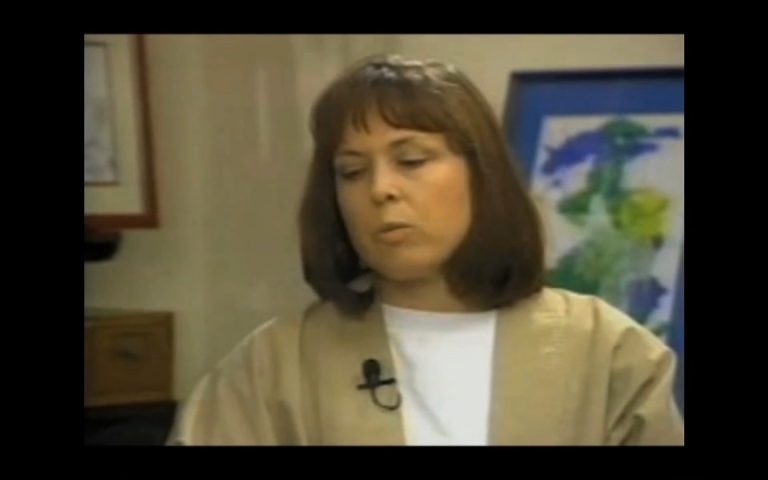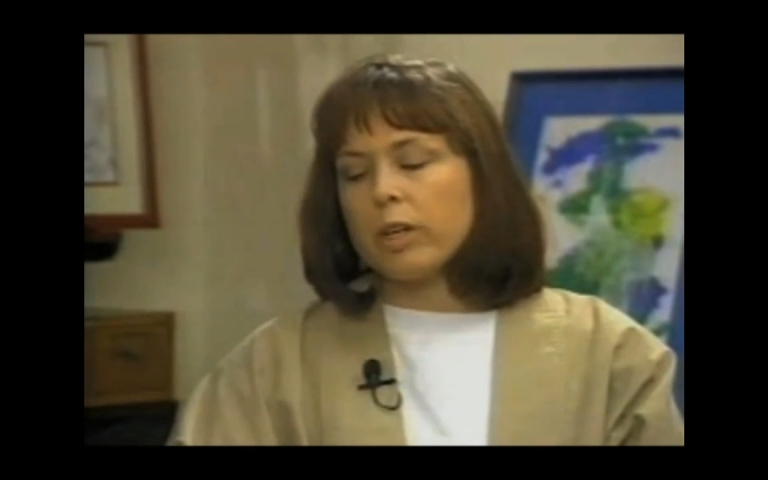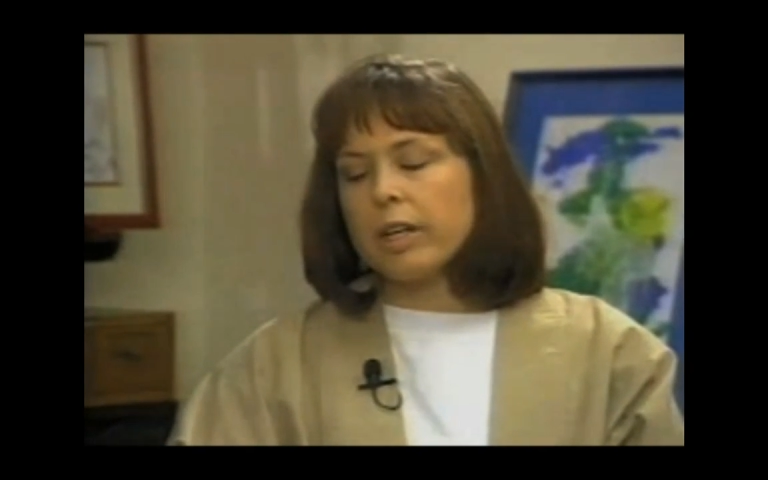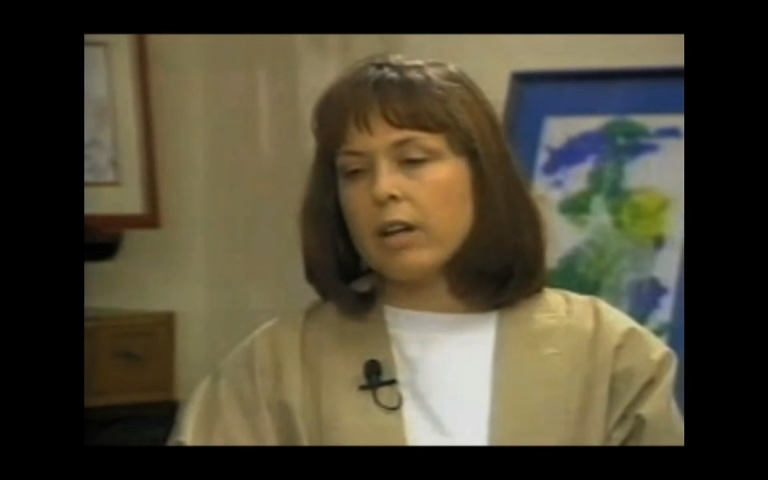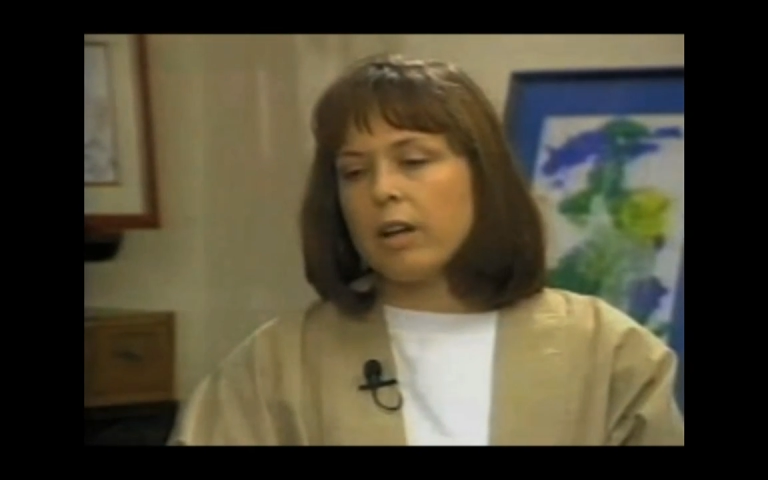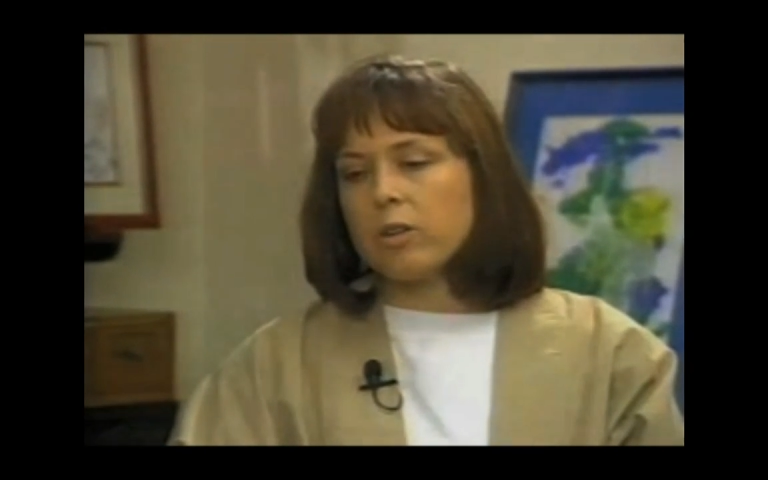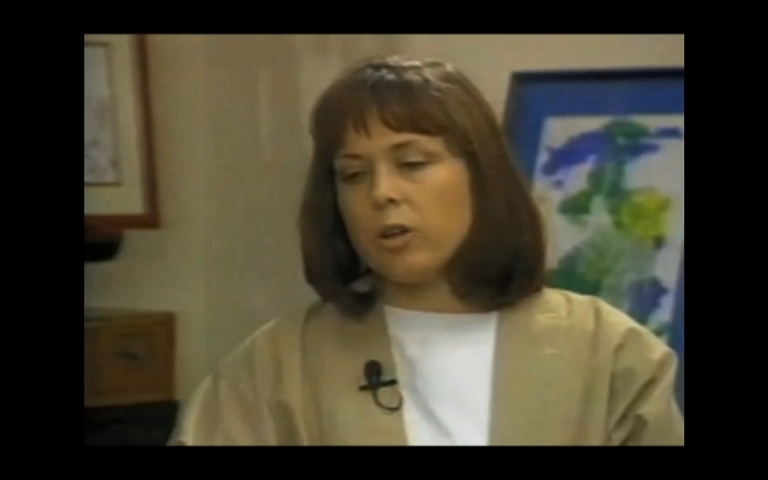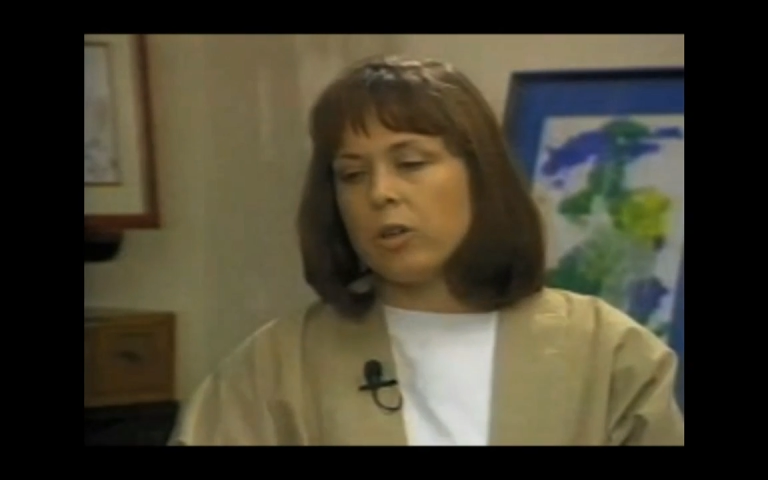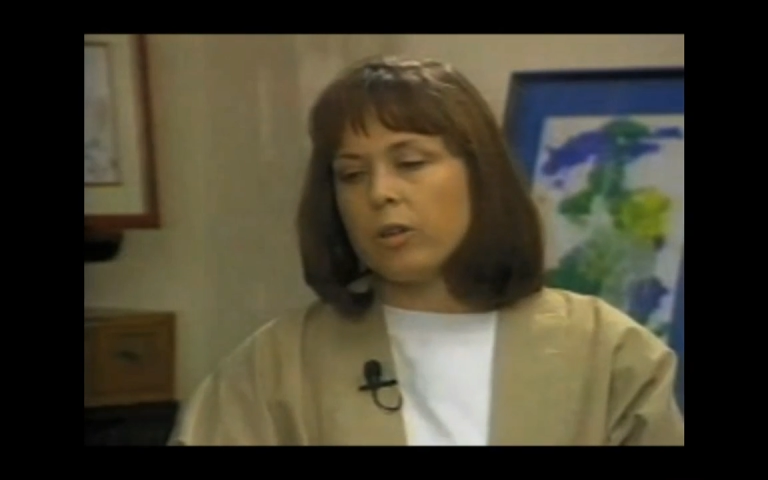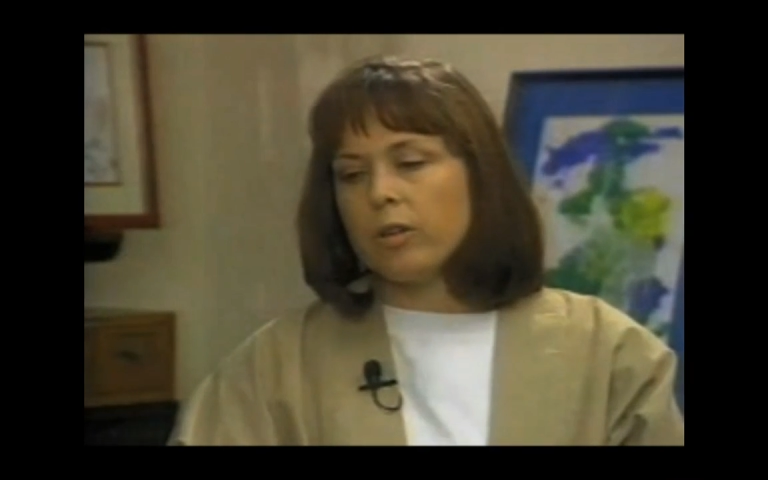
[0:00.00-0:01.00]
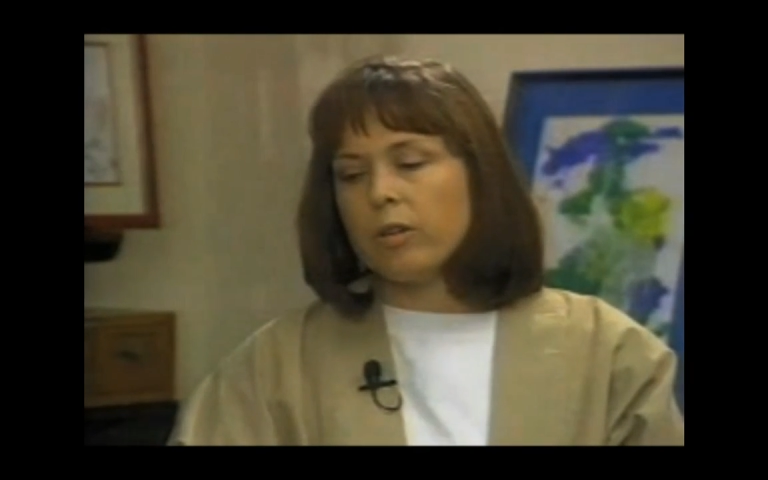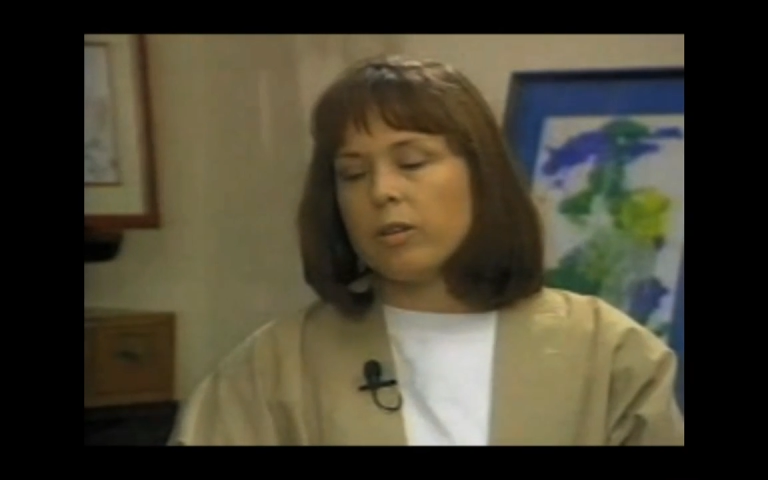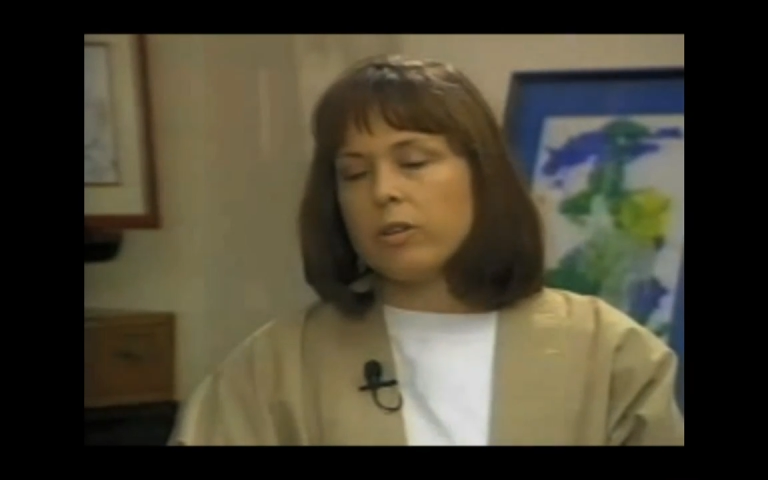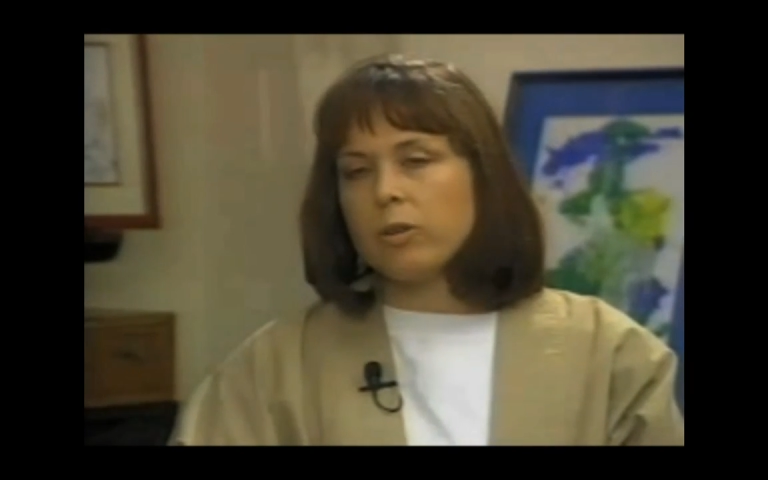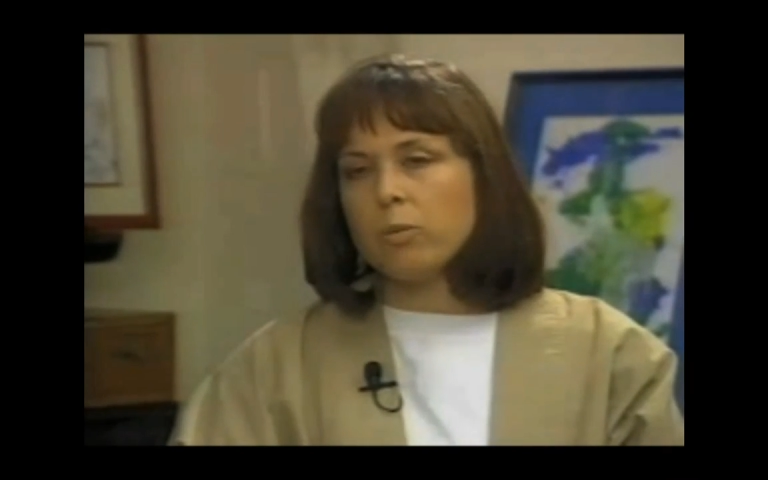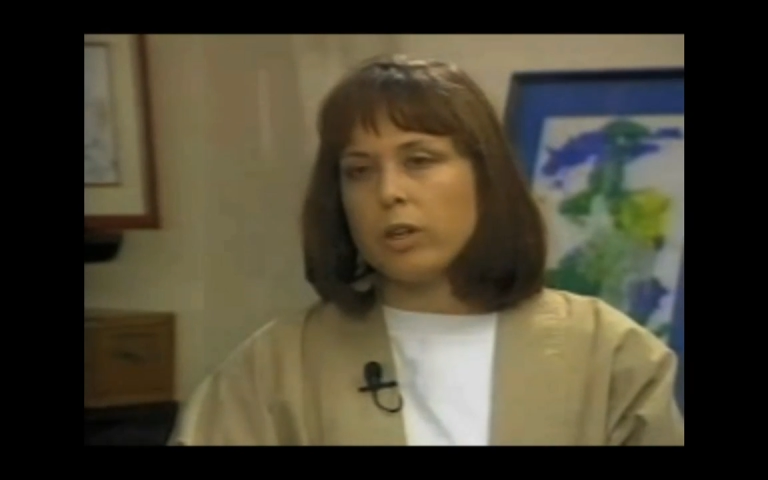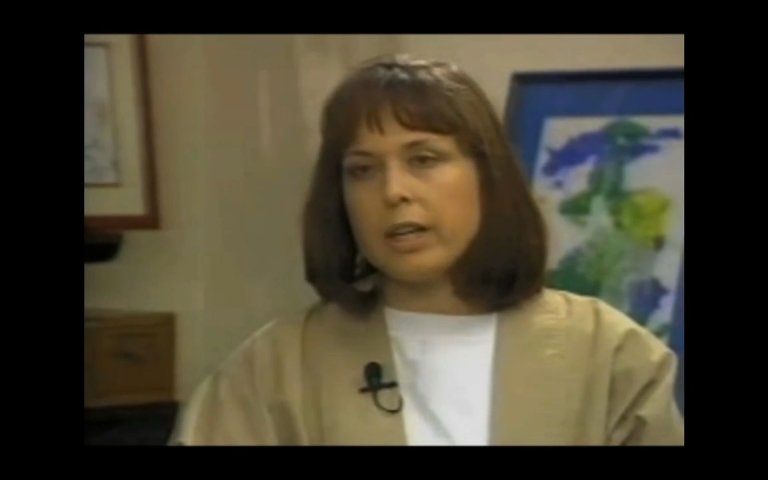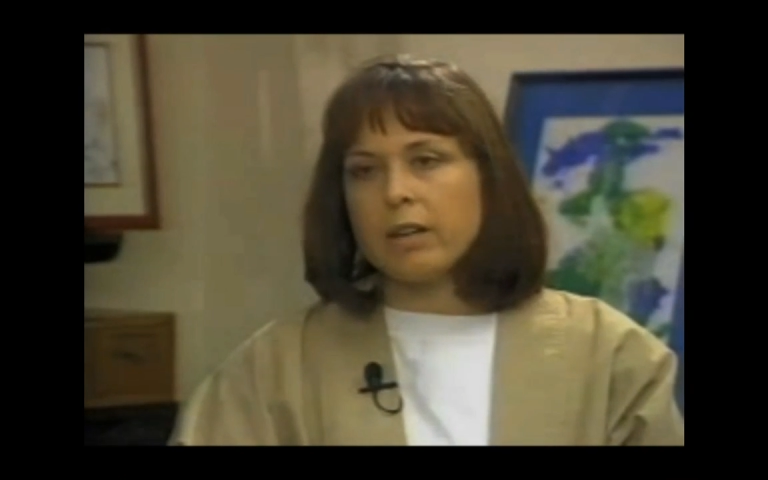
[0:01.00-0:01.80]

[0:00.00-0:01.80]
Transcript: working on a goal to work